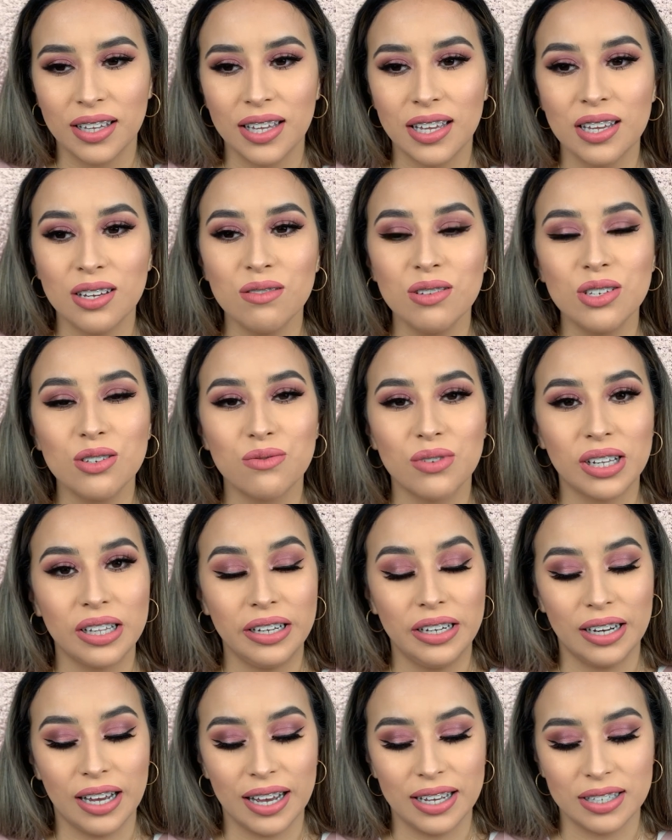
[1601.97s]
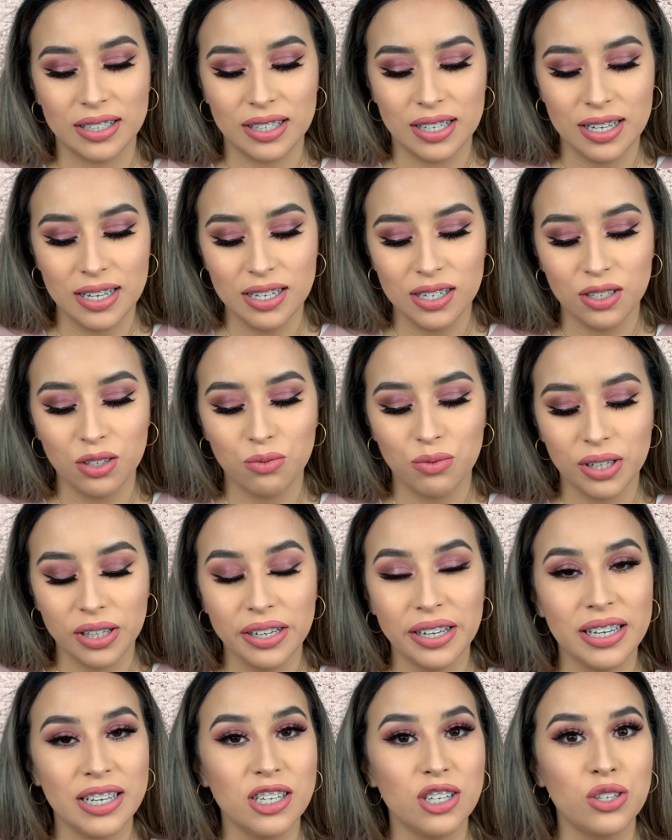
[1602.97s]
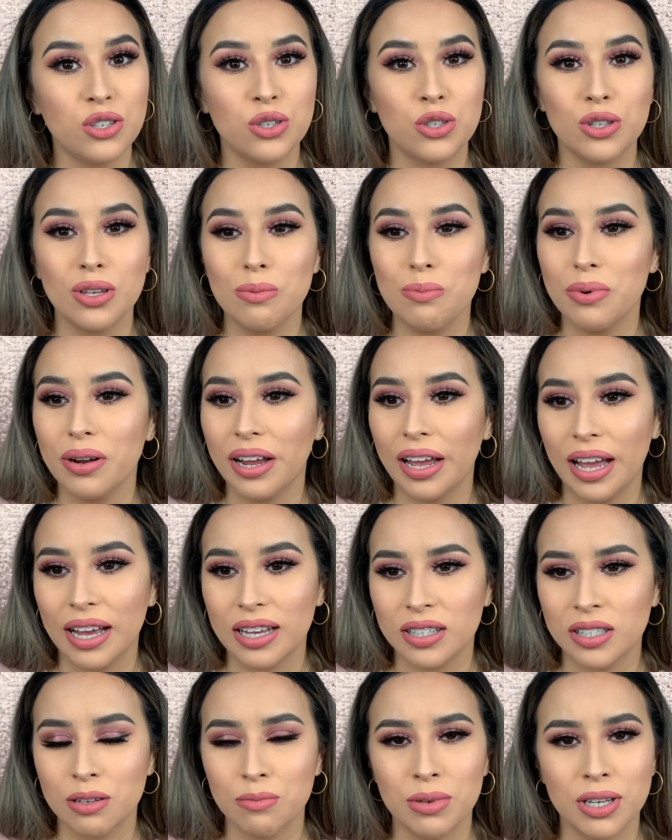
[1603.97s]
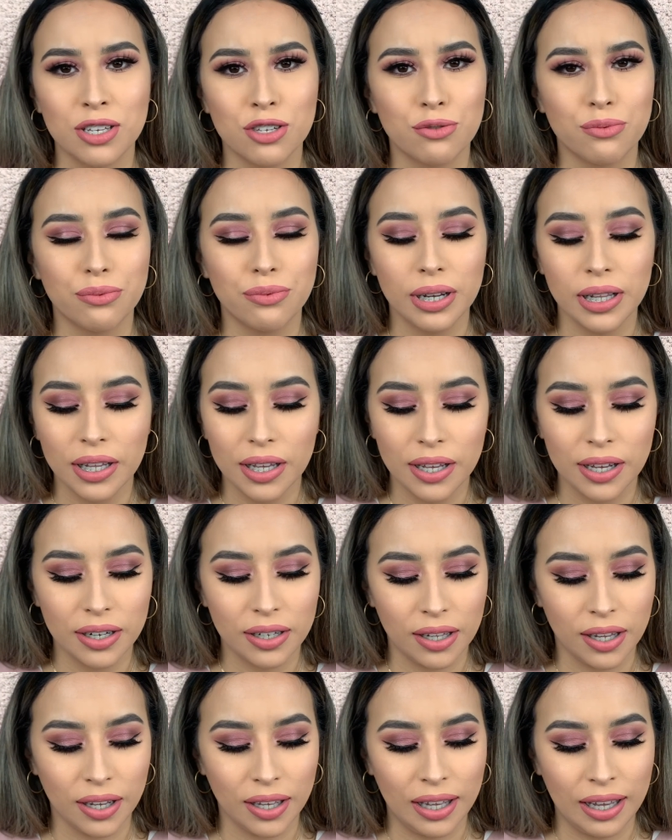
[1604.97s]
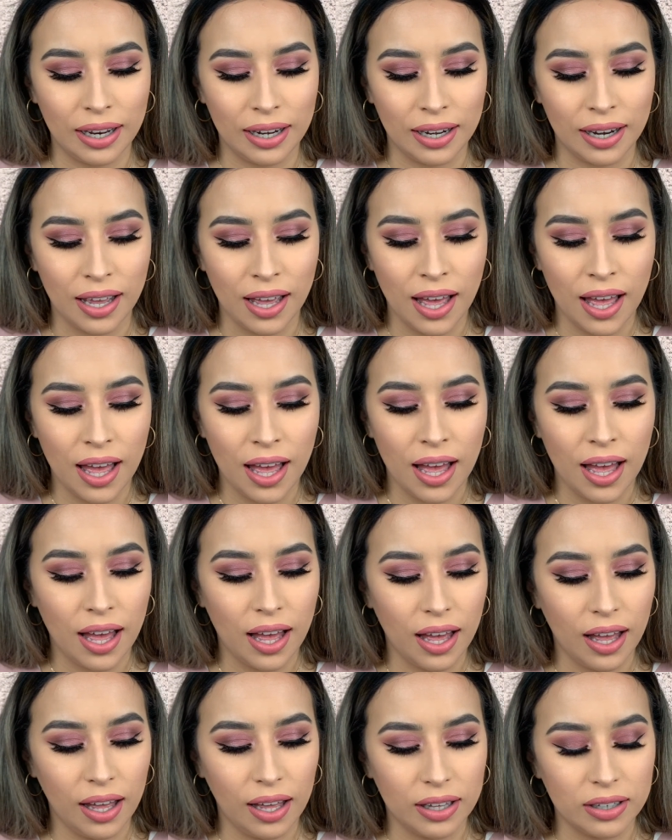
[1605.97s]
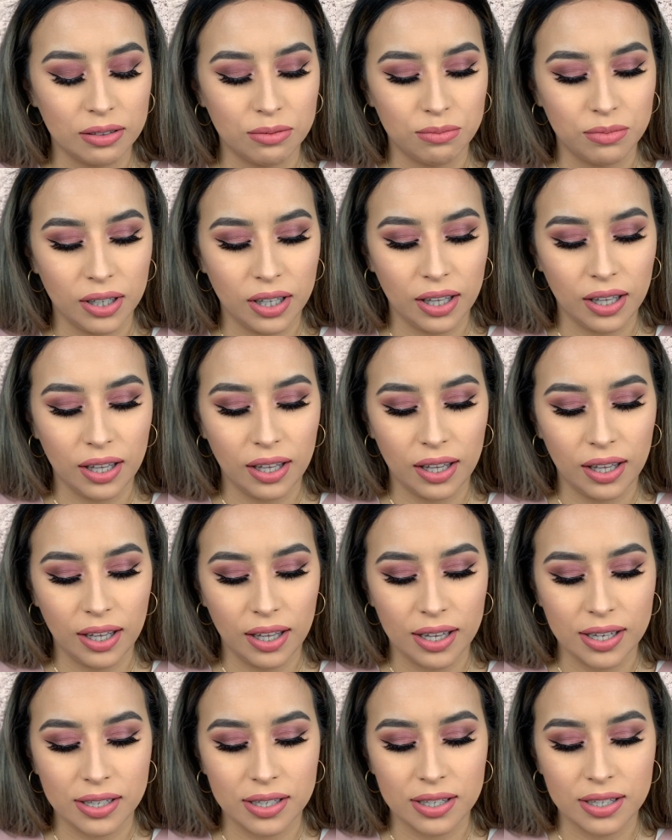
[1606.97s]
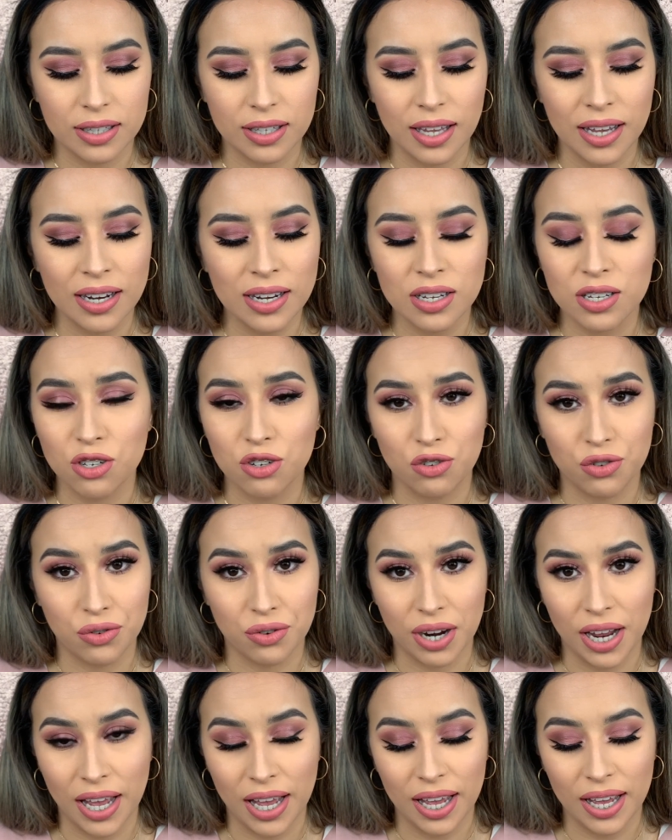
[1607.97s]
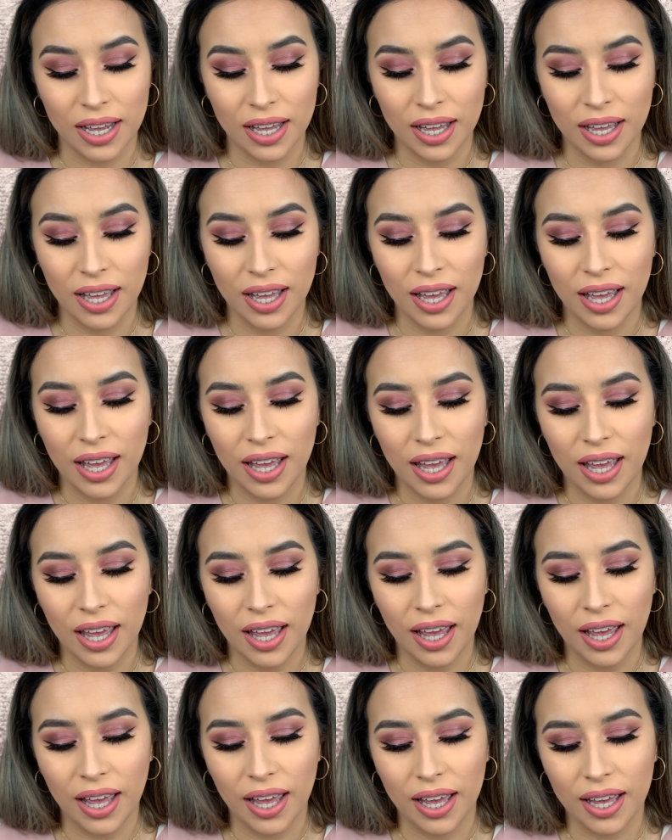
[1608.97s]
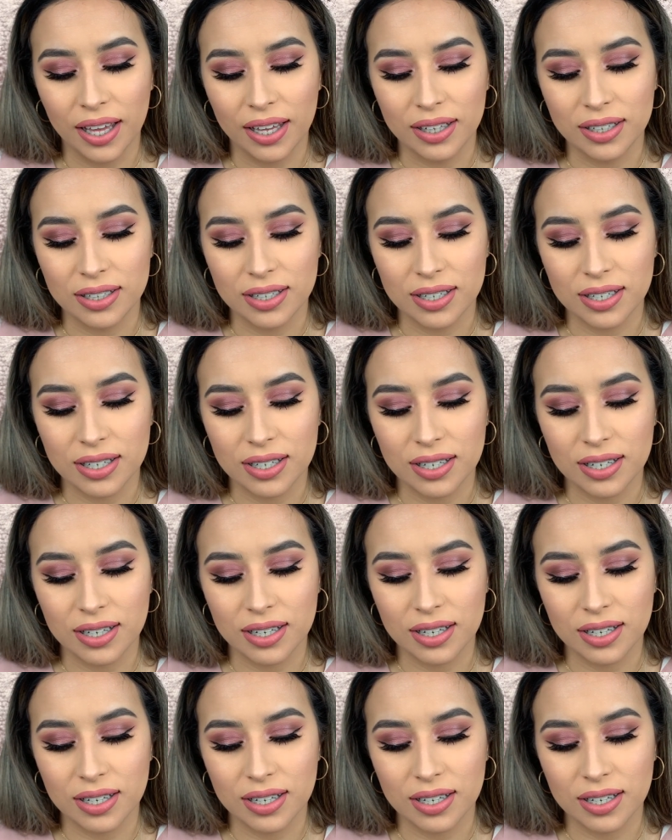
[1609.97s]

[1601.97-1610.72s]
he was really nice. He's really he's super handsome. He's really good looking. Um, his skin is great and